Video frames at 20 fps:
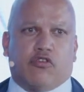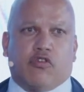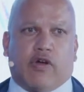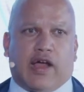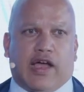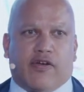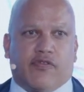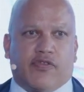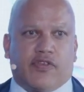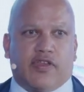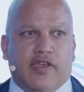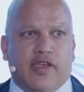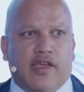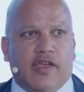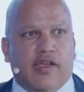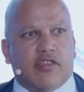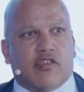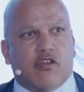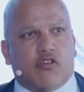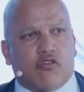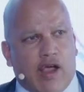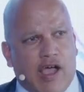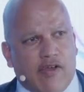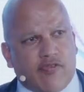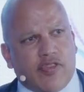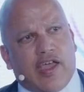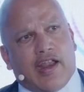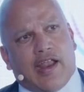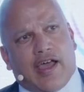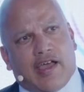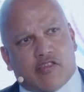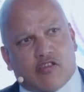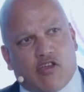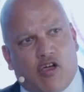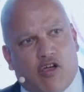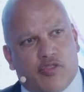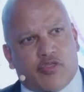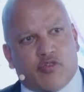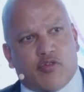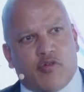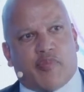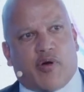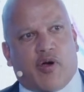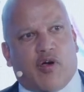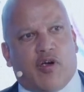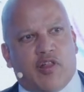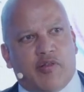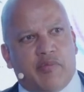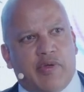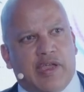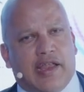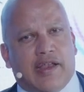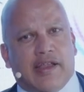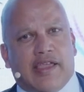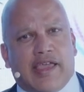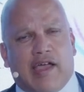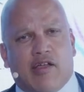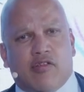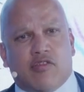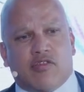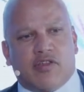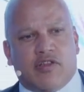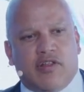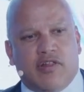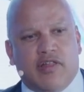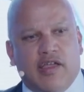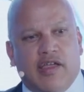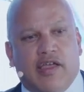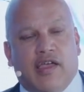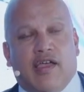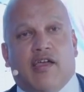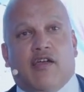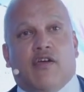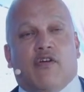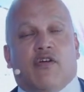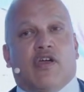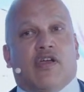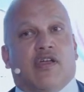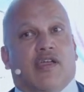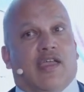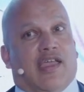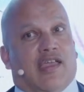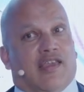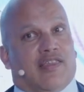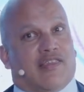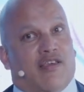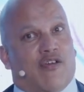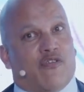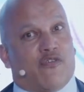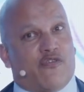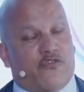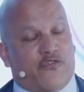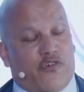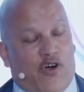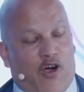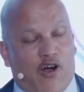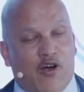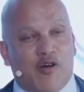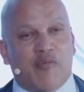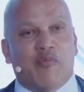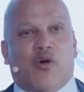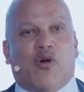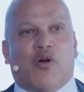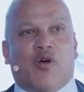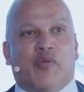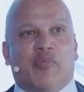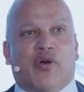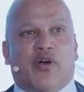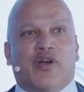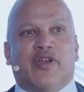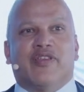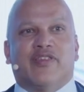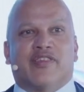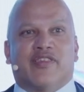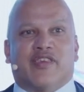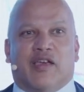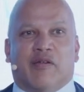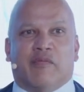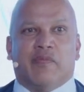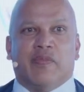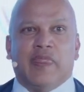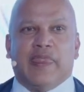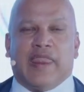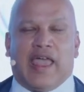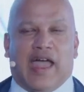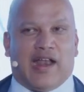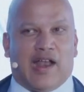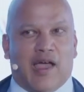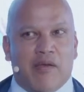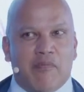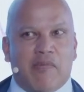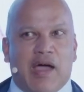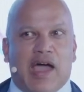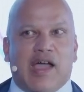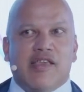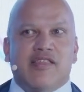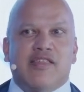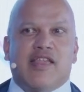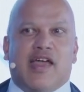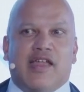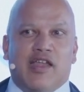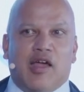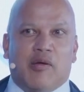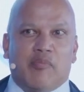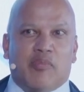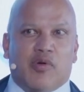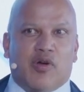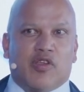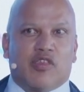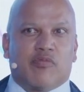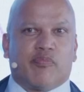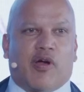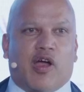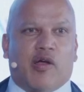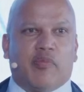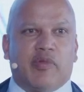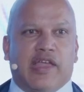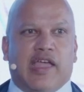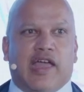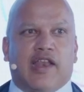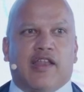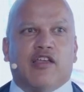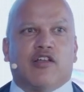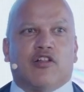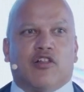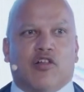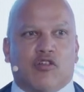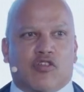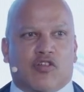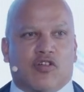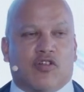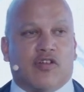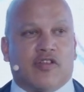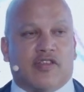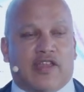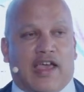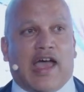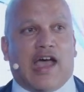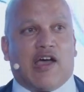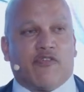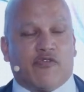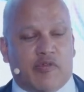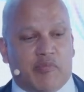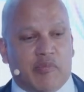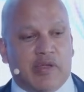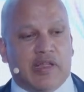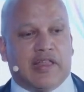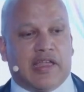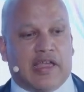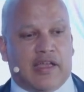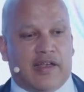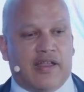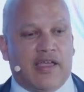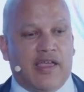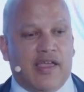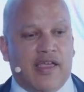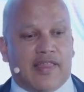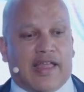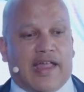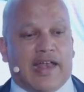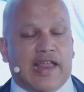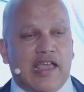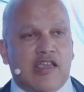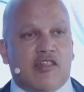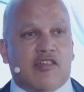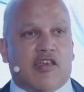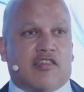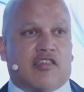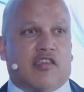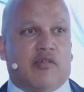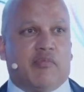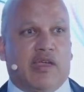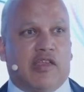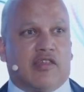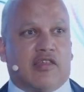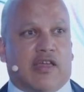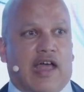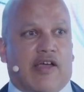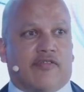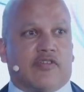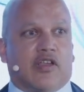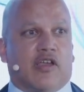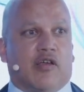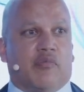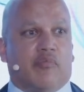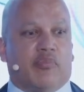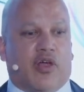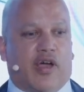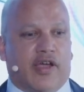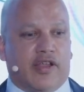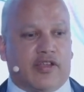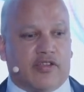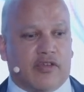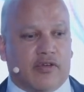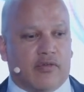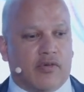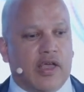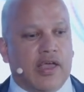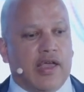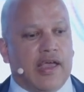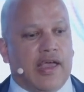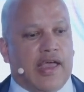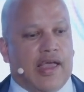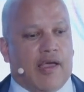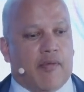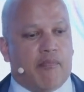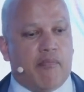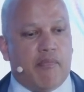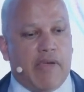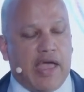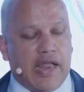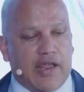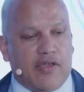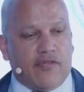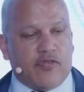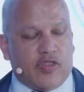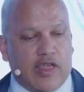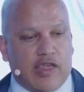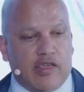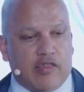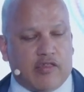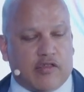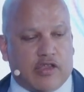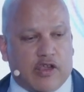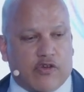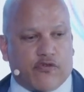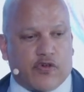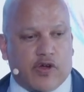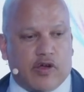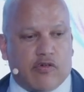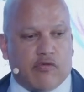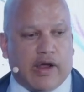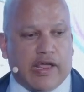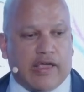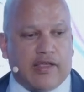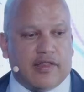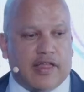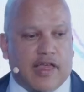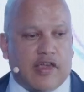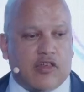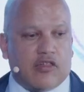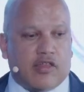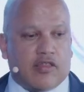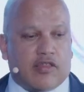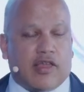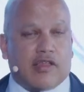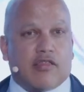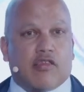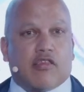draft. The draft that has gone through Parliament and Council is far more burdensome, and I imagine that number is probably getting closer to half a million that each SME is going to have to comply to. Many of these different regulations, like the